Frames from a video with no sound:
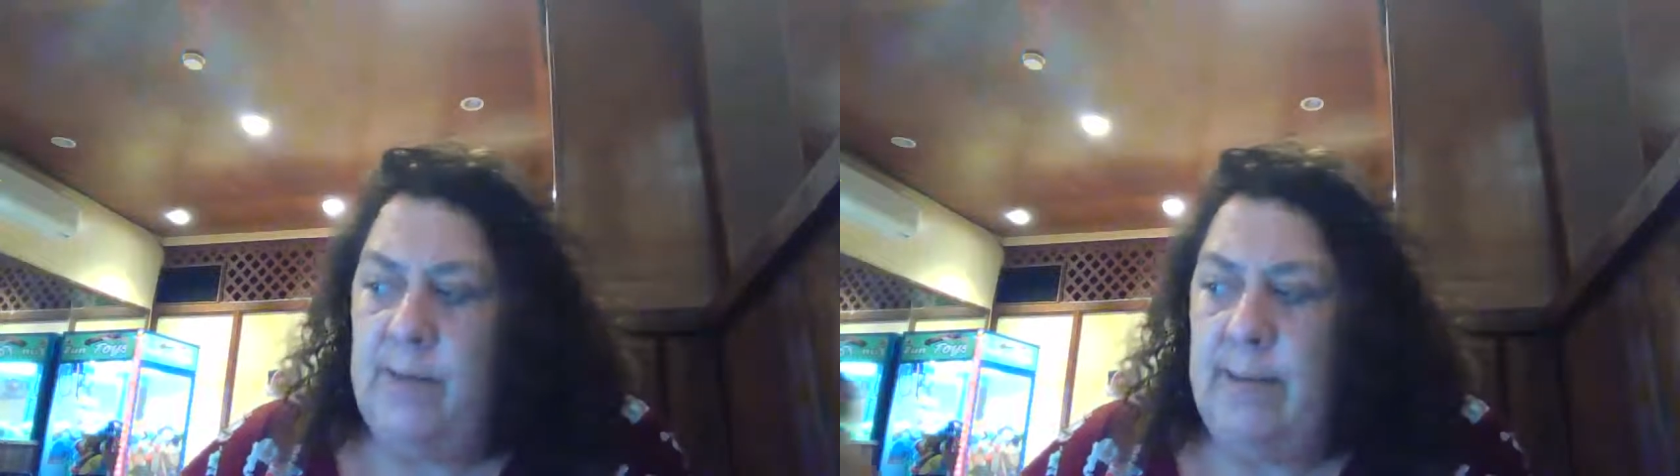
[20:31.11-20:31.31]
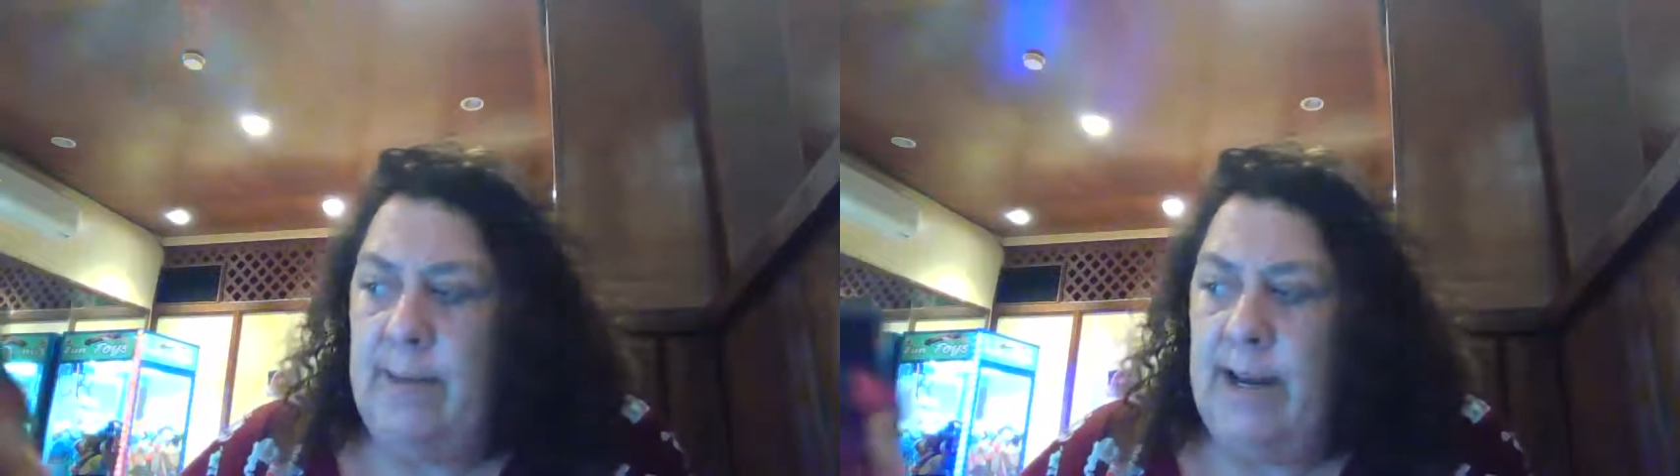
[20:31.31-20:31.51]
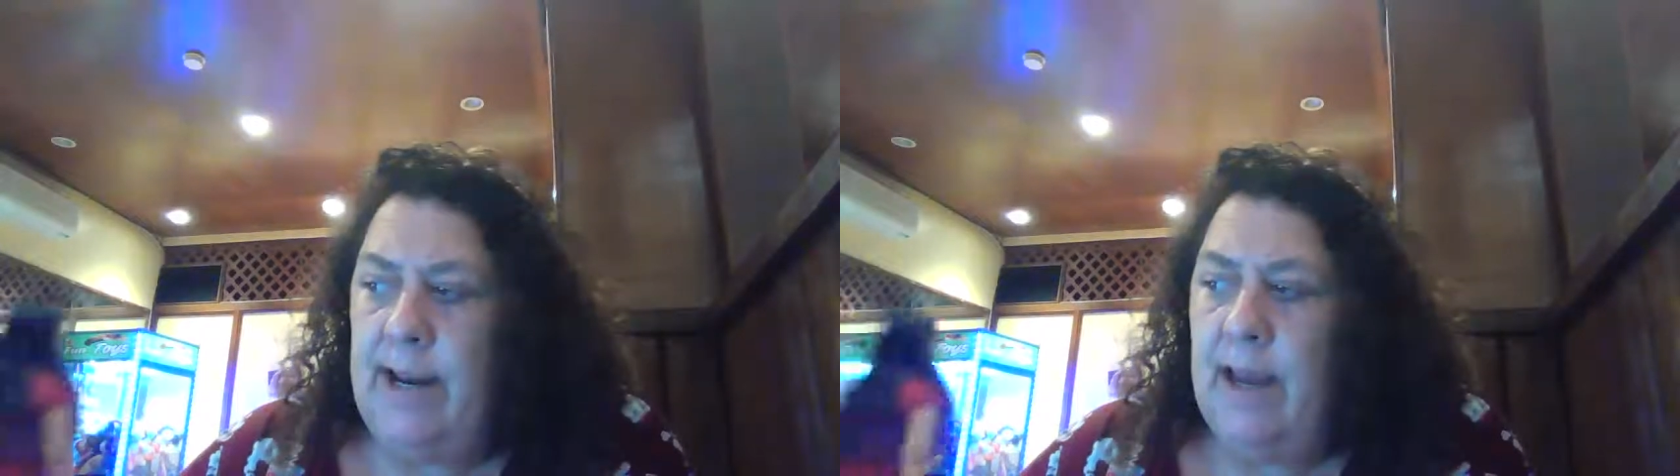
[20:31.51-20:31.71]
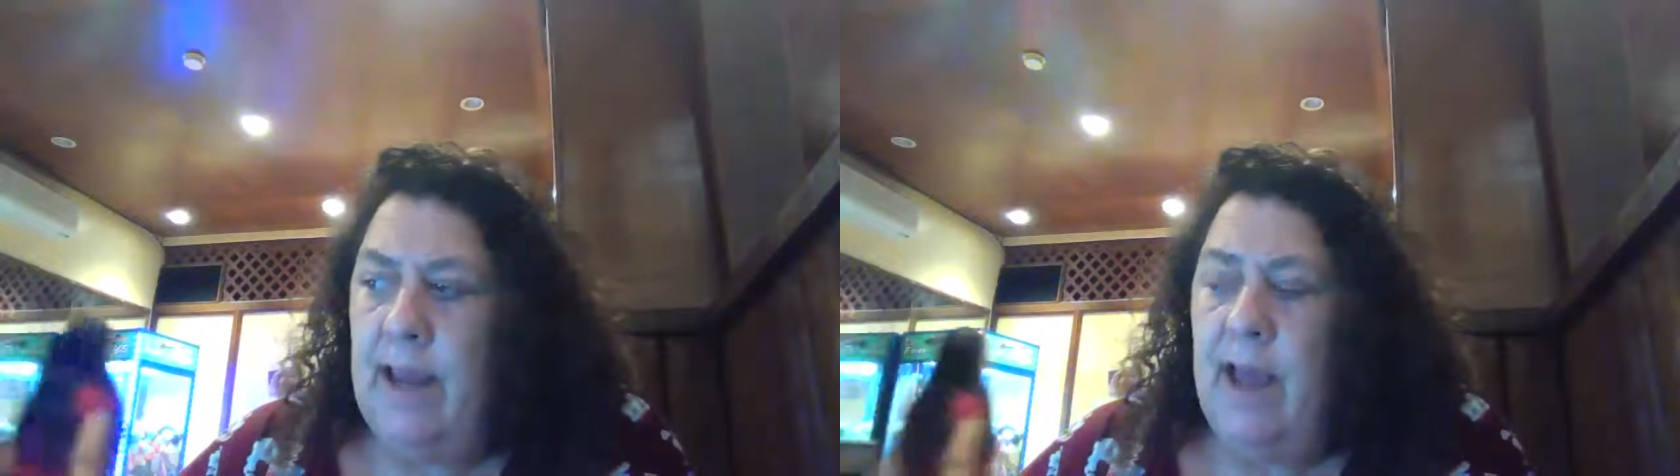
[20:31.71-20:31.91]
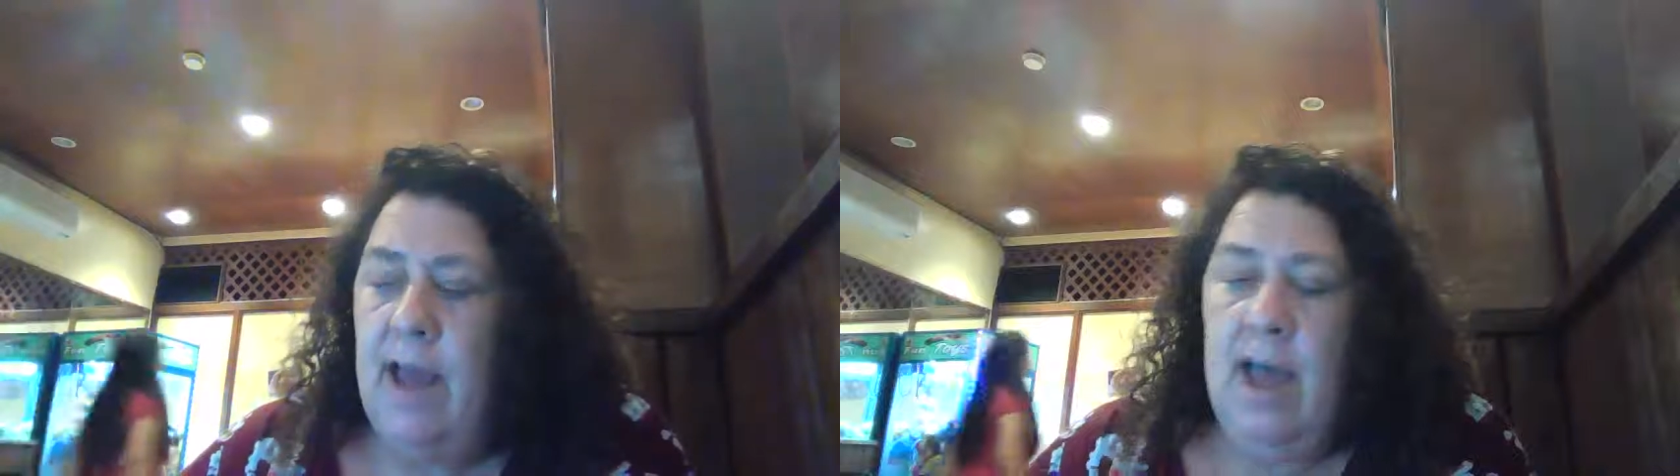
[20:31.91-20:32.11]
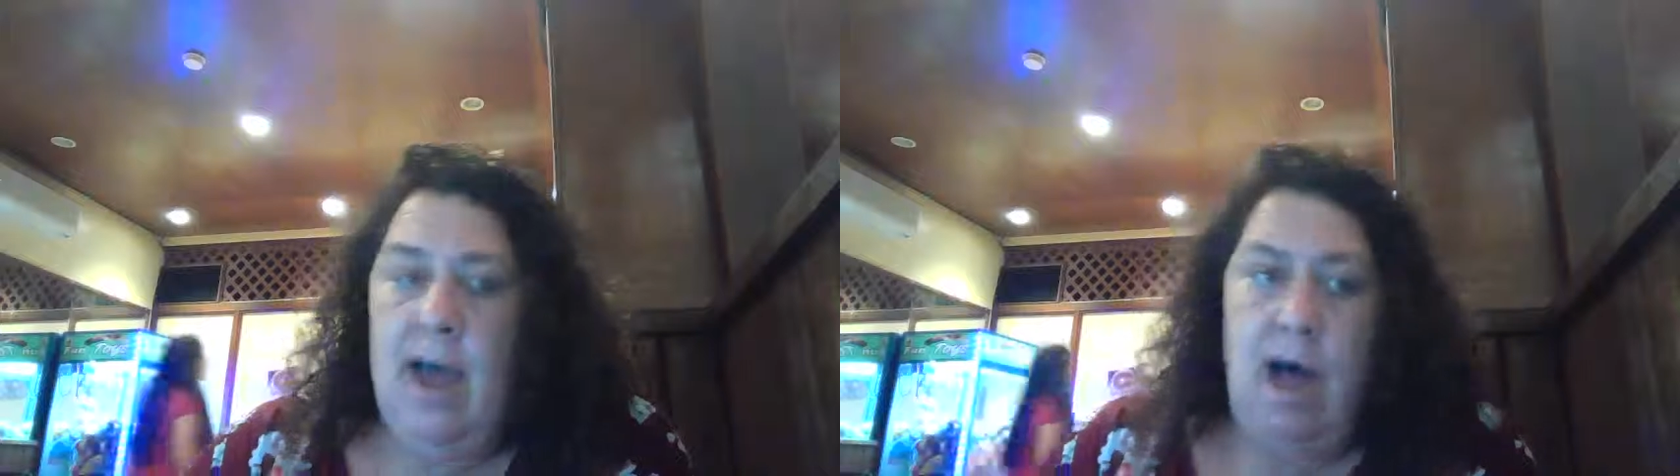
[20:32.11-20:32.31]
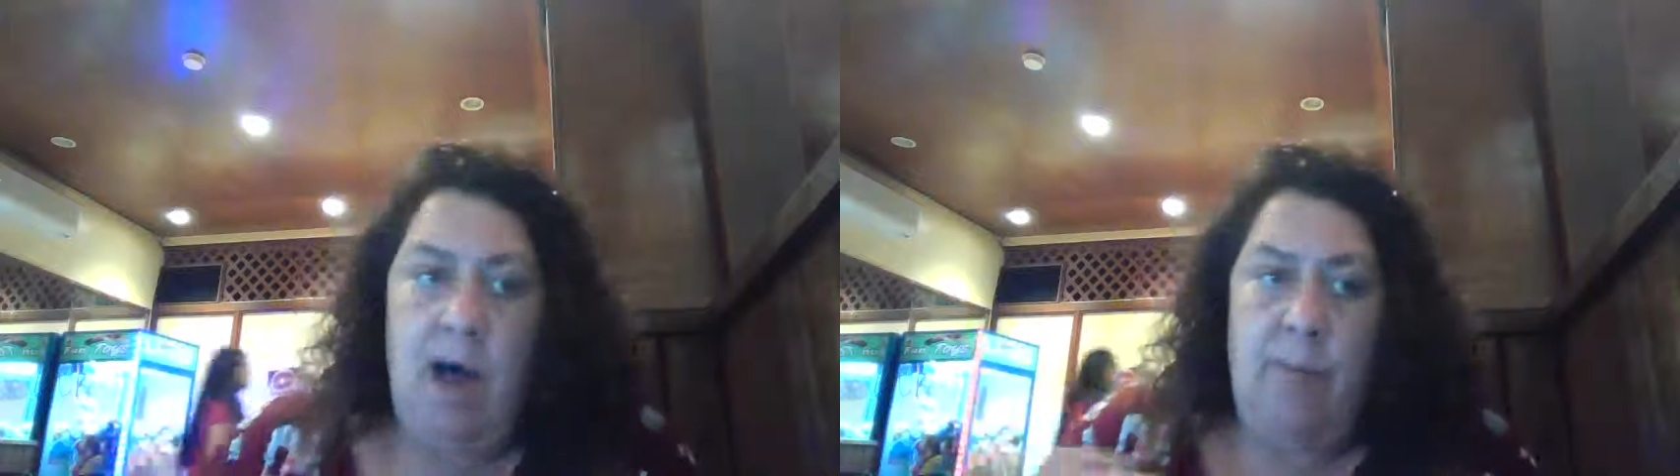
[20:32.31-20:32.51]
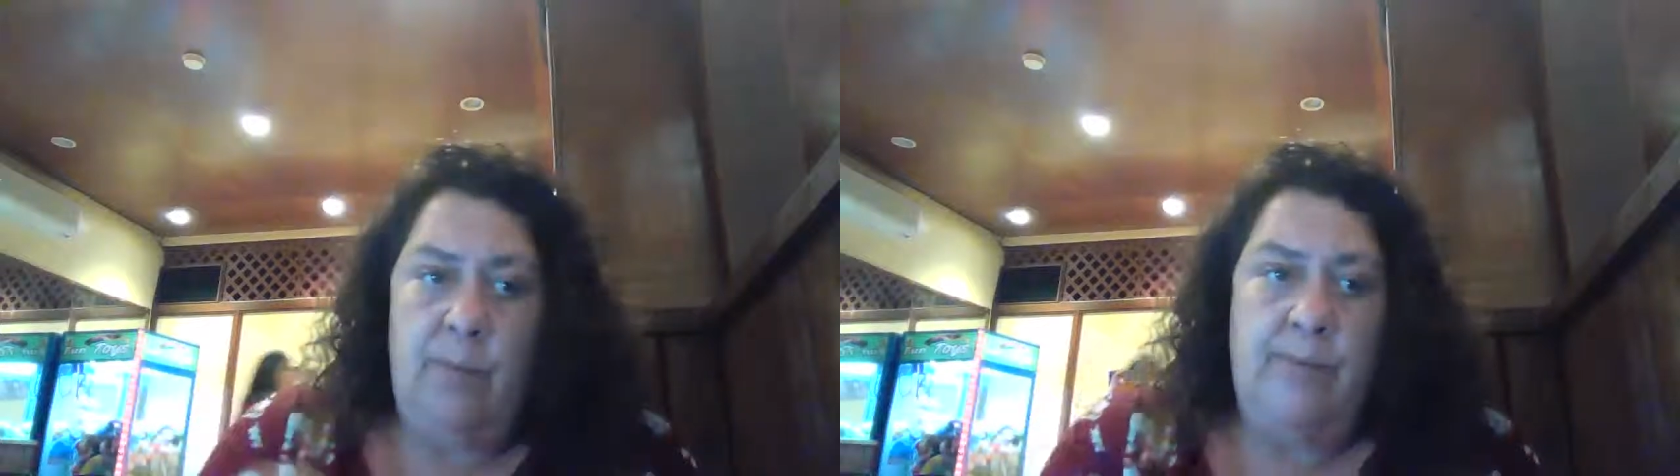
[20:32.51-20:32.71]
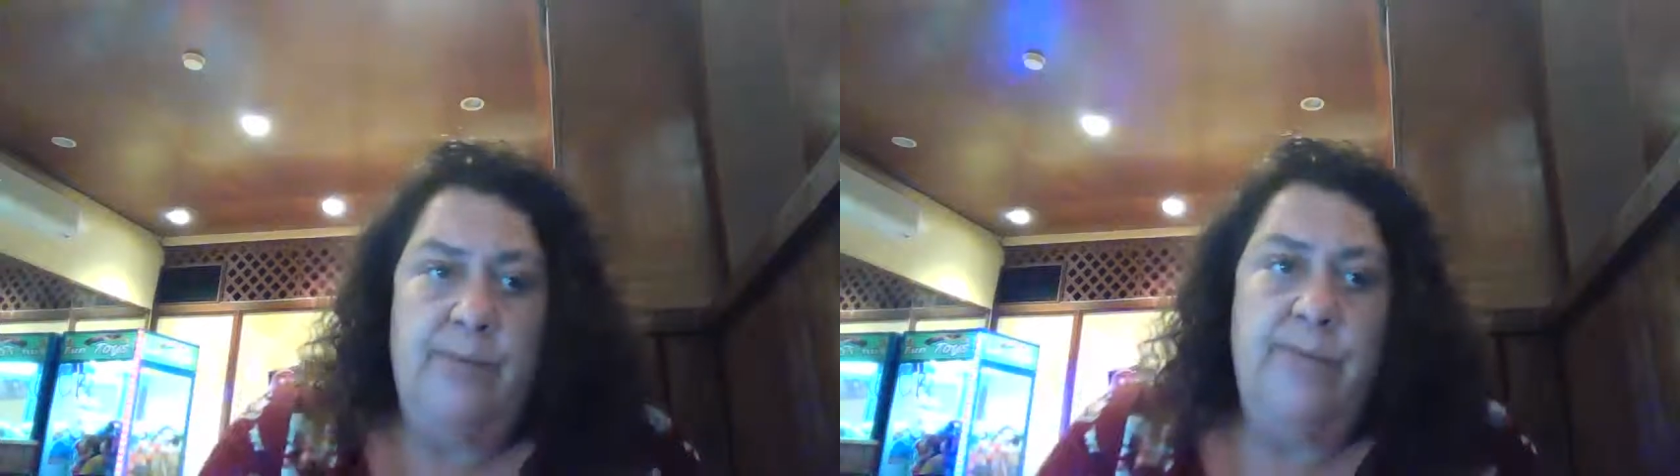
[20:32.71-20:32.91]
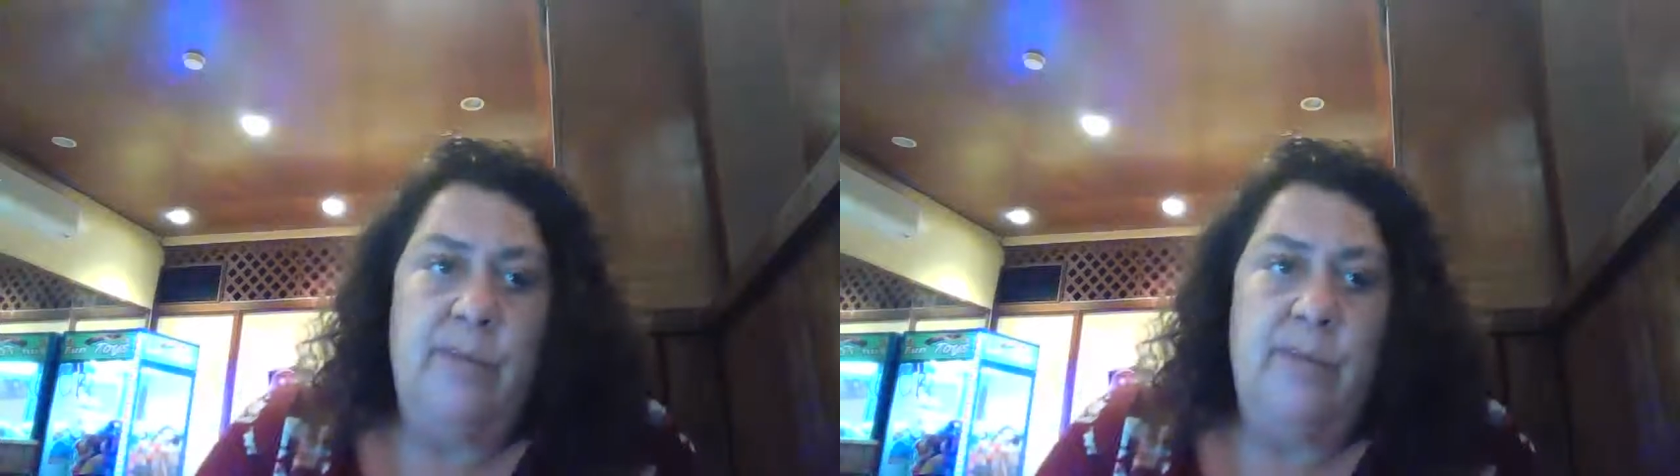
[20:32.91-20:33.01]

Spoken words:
Weebly.